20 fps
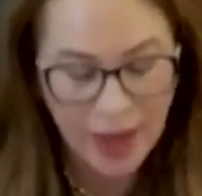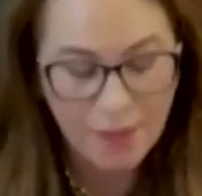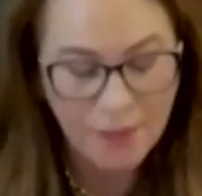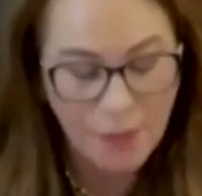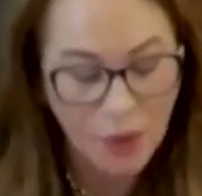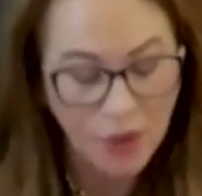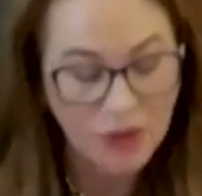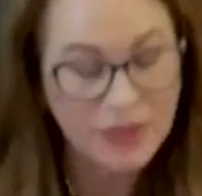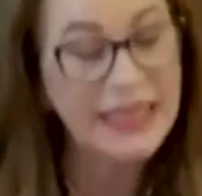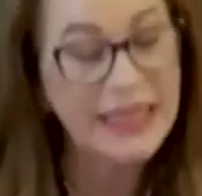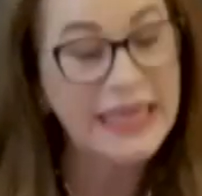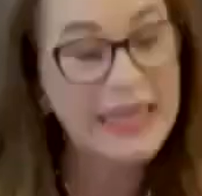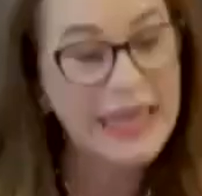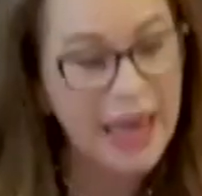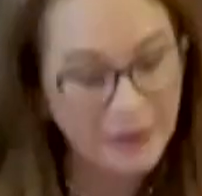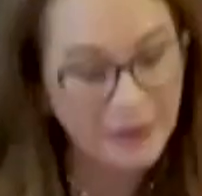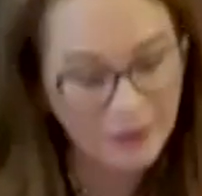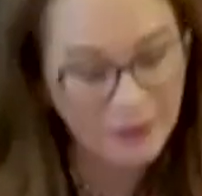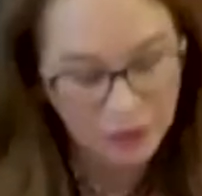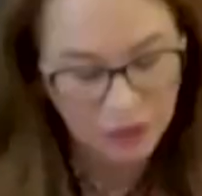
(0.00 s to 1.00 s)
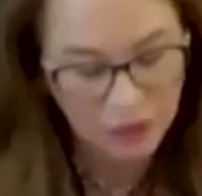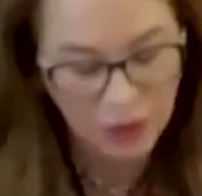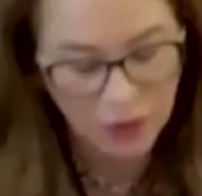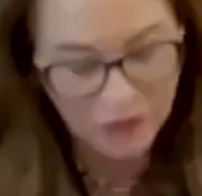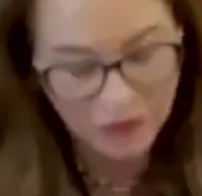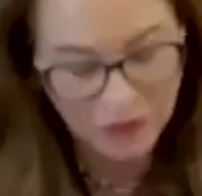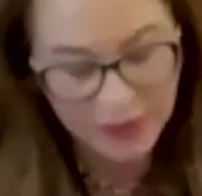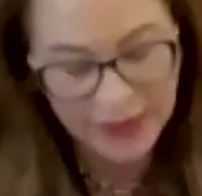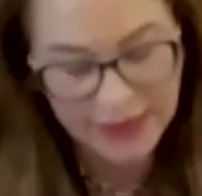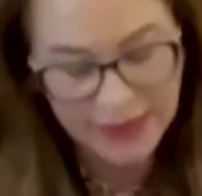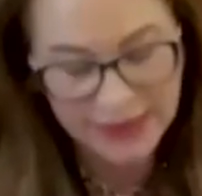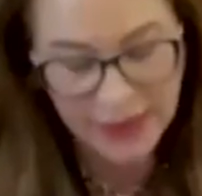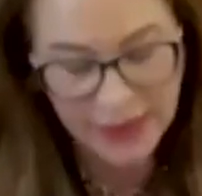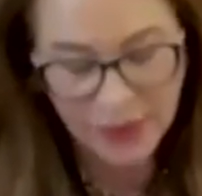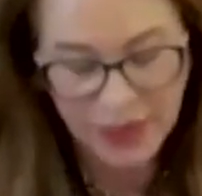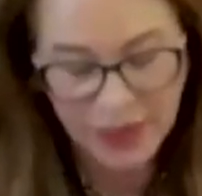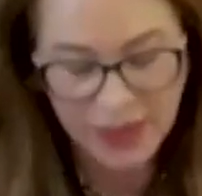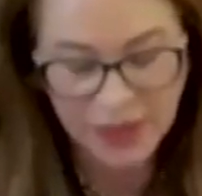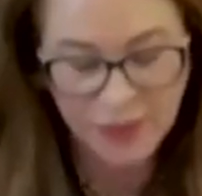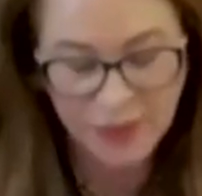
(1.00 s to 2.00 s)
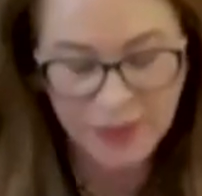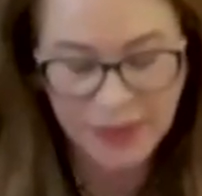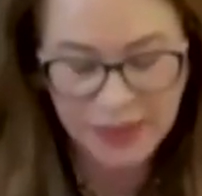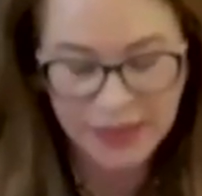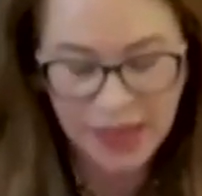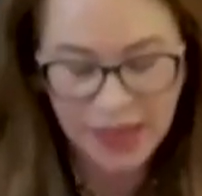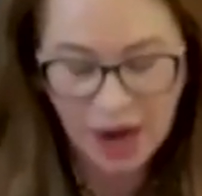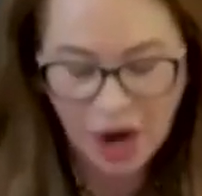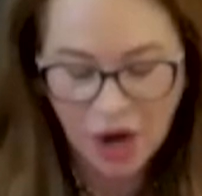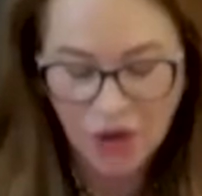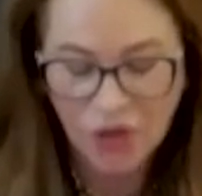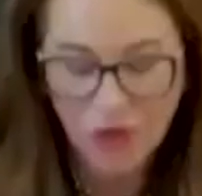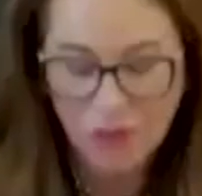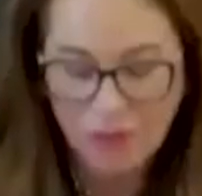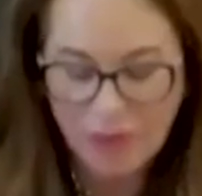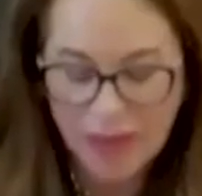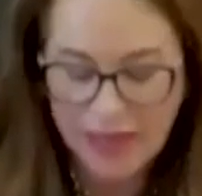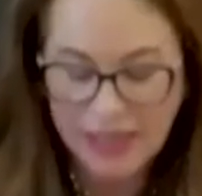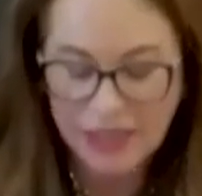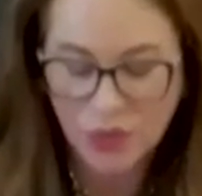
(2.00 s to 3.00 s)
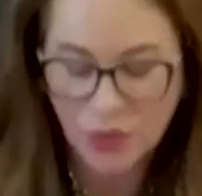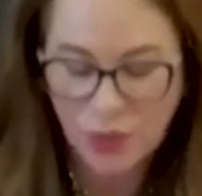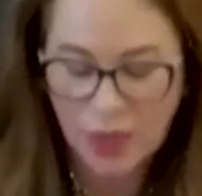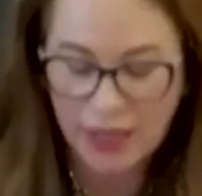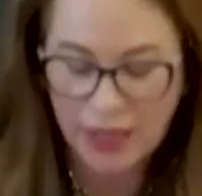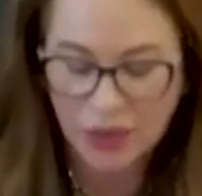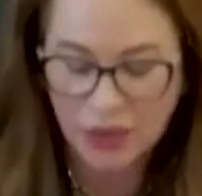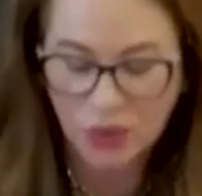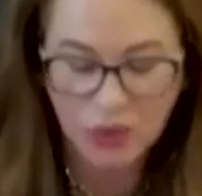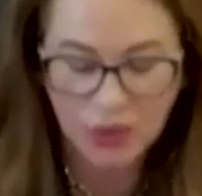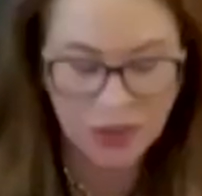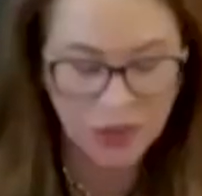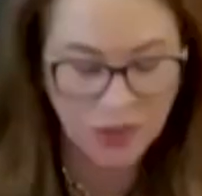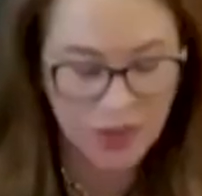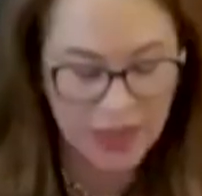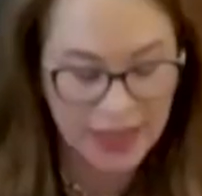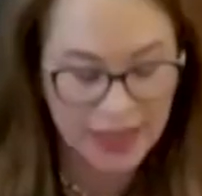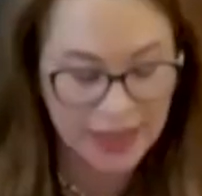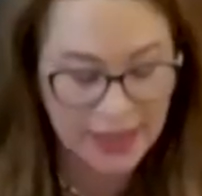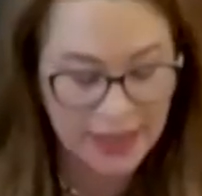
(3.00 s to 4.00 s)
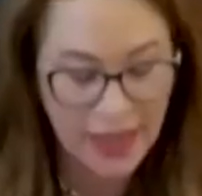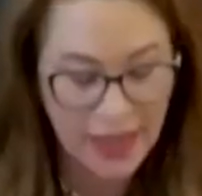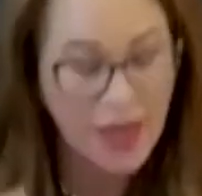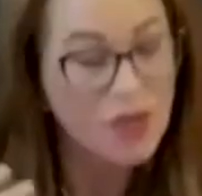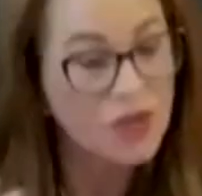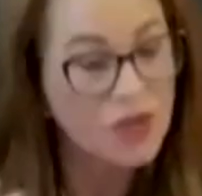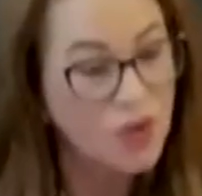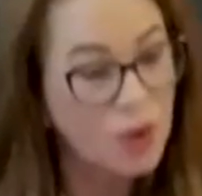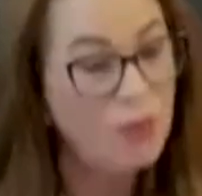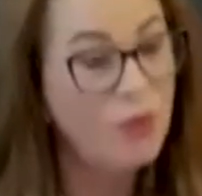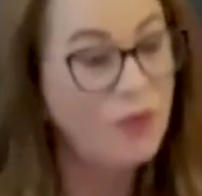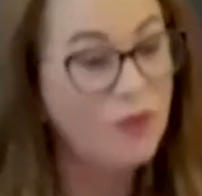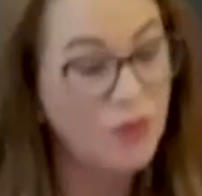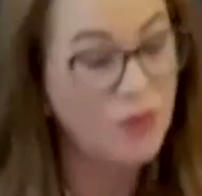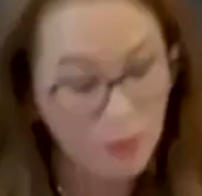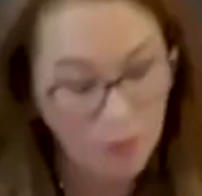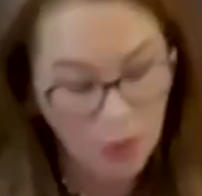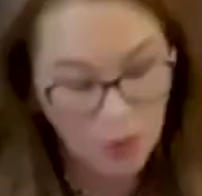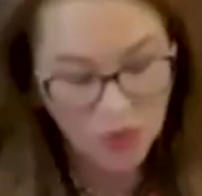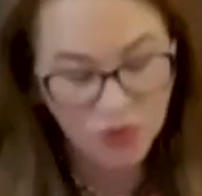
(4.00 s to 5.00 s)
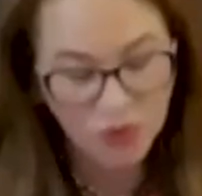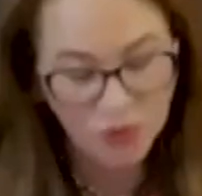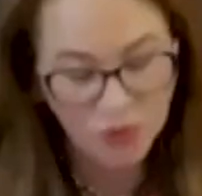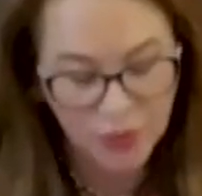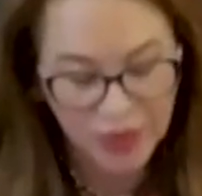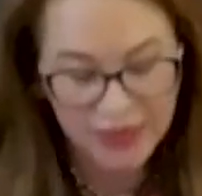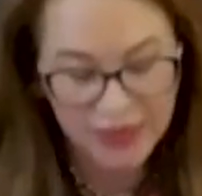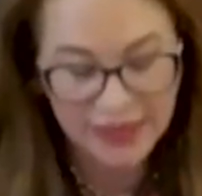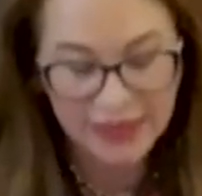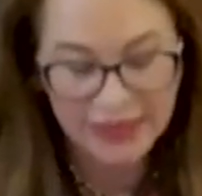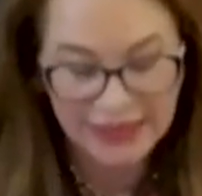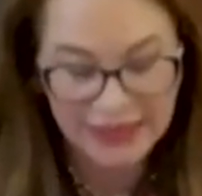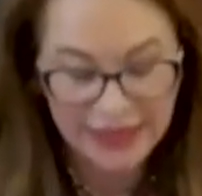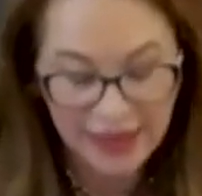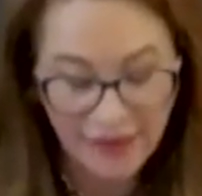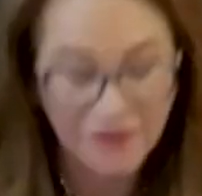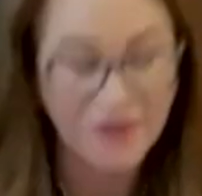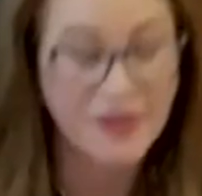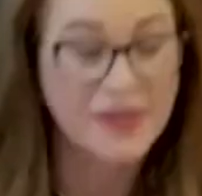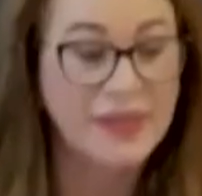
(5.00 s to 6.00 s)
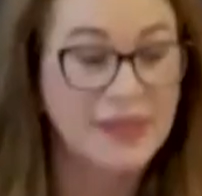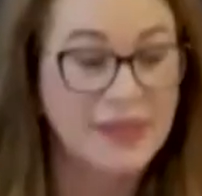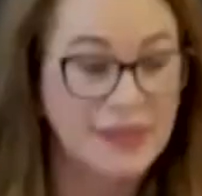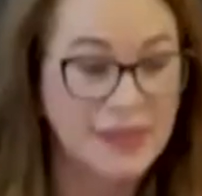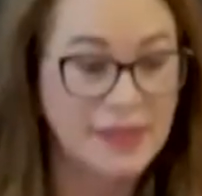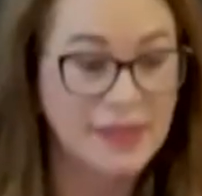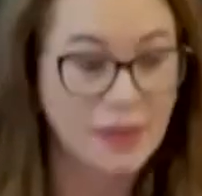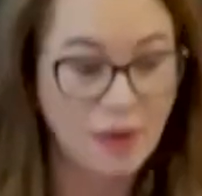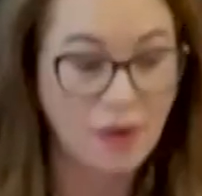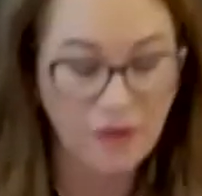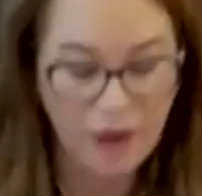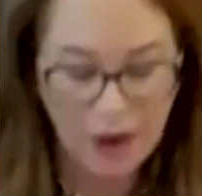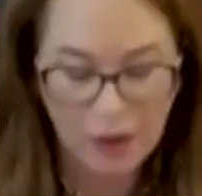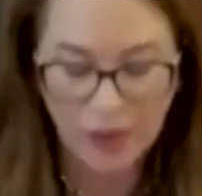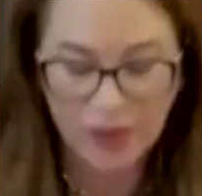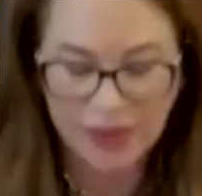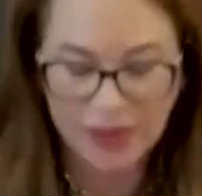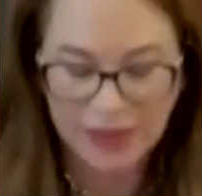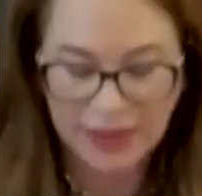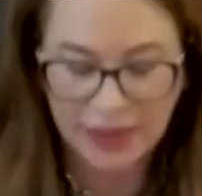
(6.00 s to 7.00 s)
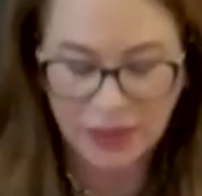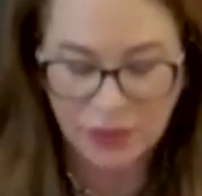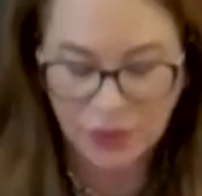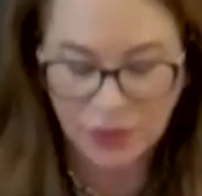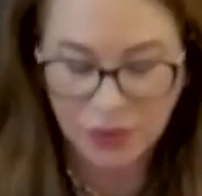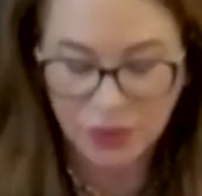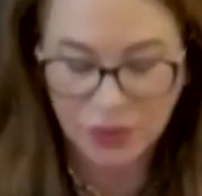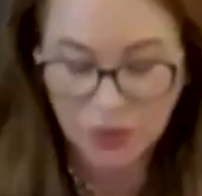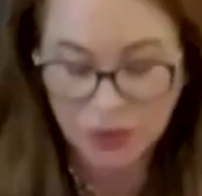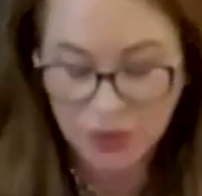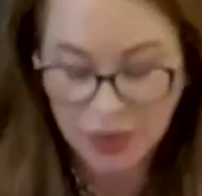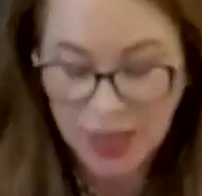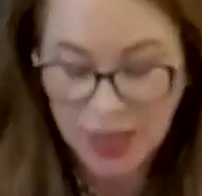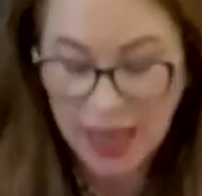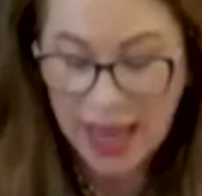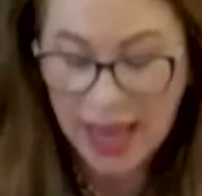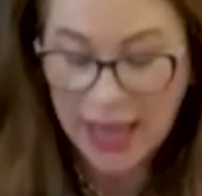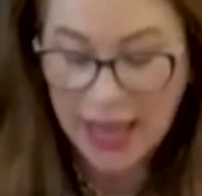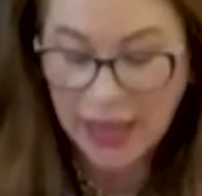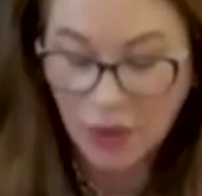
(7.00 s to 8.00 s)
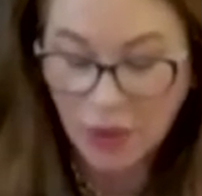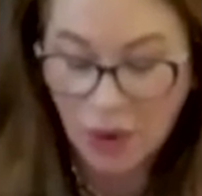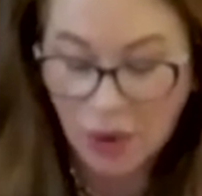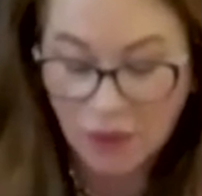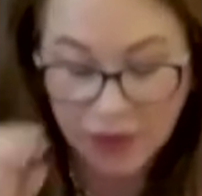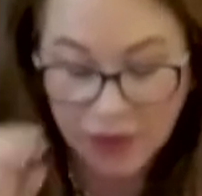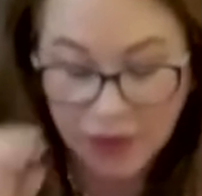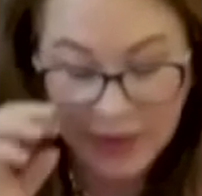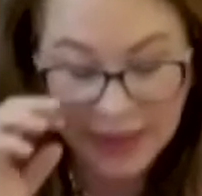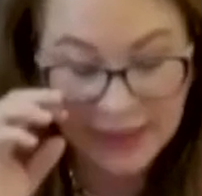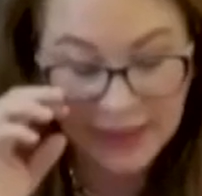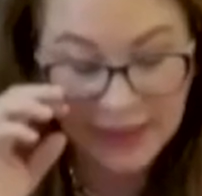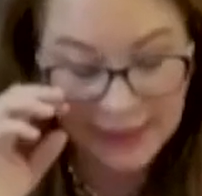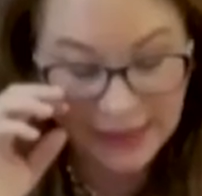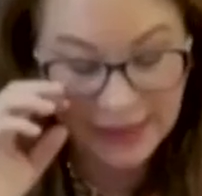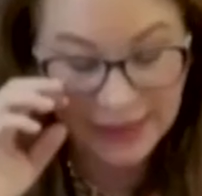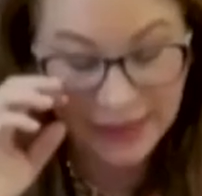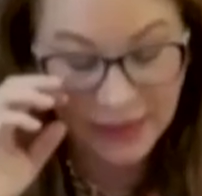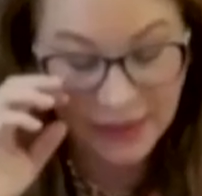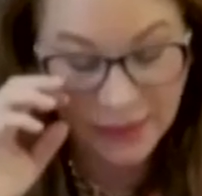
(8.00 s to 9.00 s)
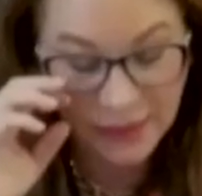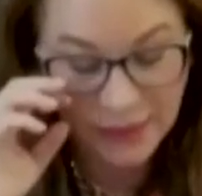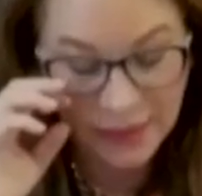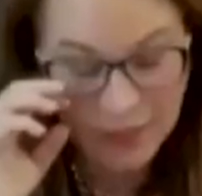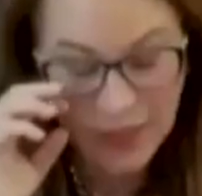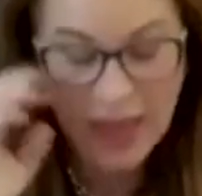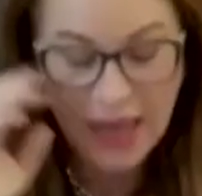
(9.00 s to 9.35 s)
Multi-level governance arrangements are the best way to address some of the most pressing deficits of our institutions and governing systems.